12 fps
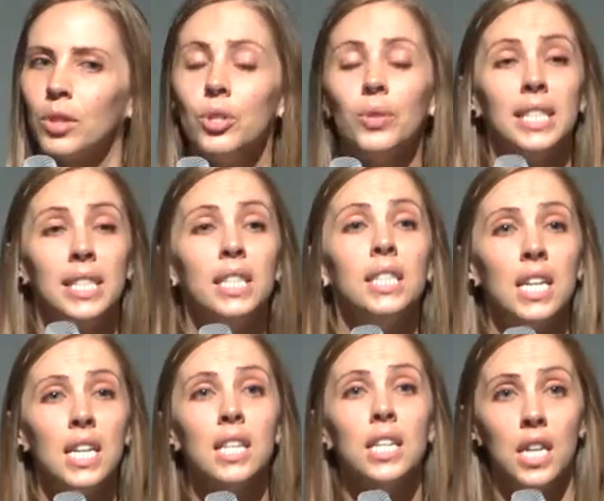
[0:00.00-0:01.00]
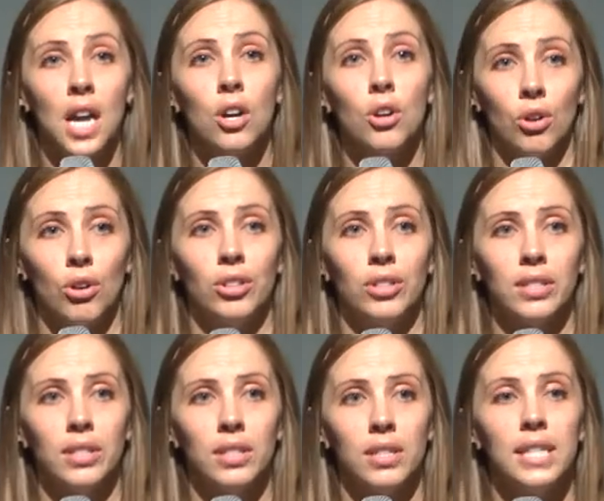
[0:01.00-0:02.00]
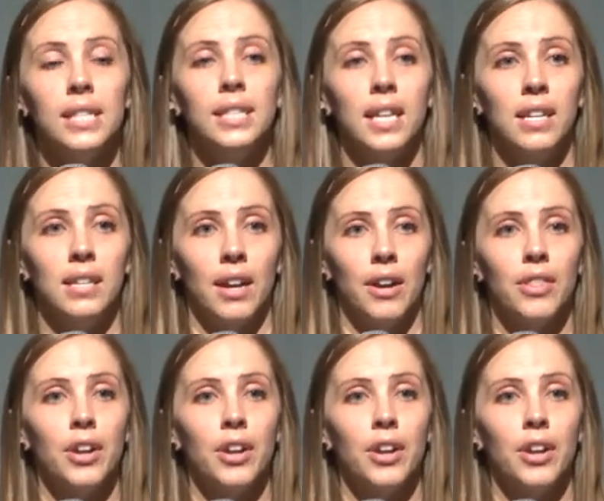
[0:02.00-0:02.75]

you can see the young girls sitting there.